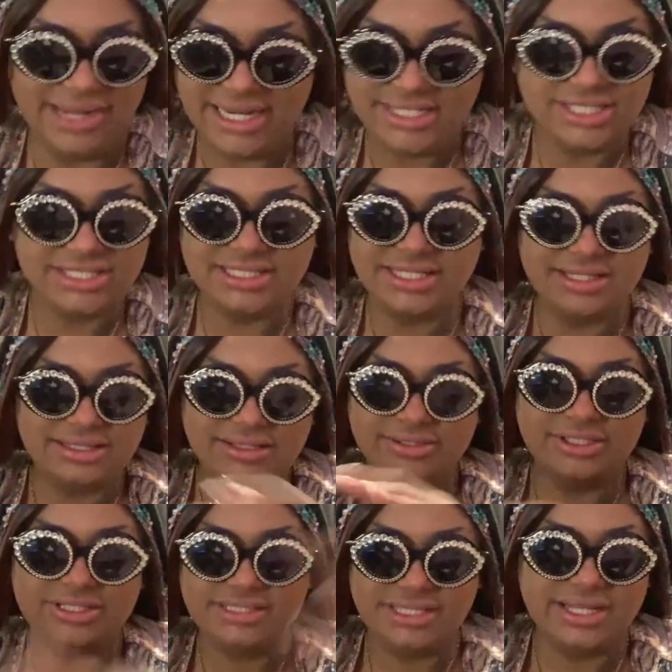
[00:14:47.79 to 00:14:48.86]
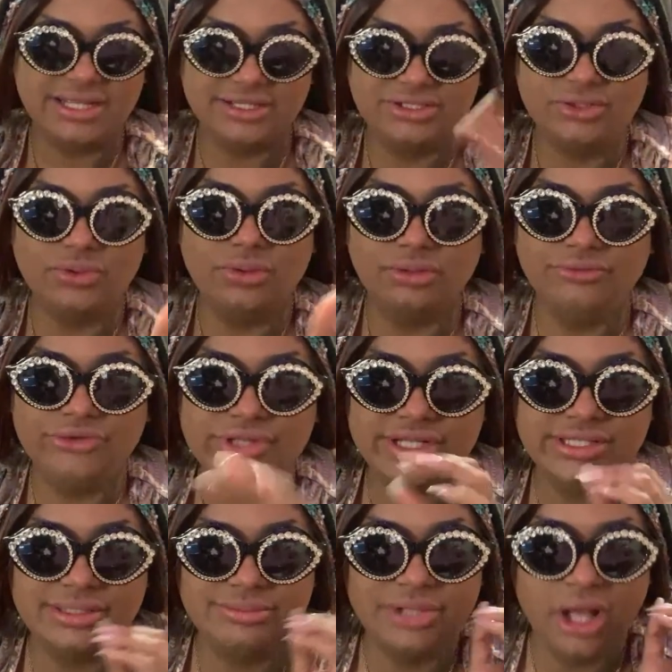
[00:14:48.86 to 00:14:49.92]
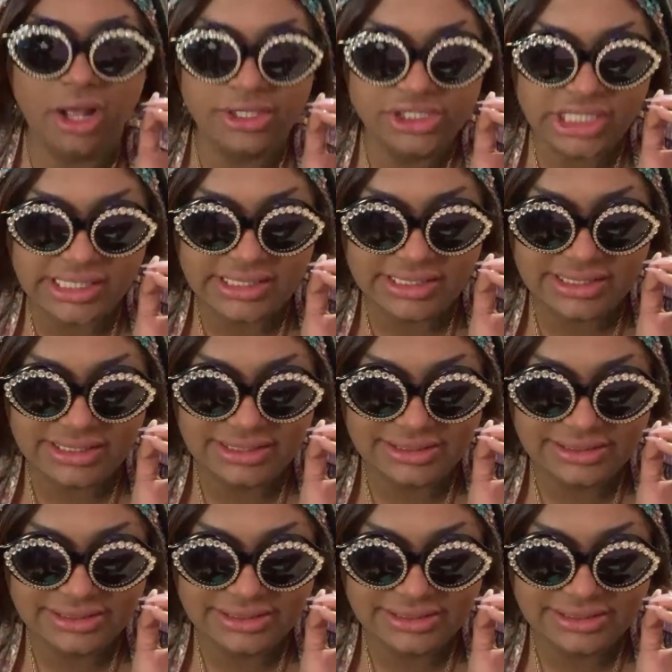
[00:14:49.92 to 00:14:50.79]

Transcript: I just think they're just like a tool for the subconscious.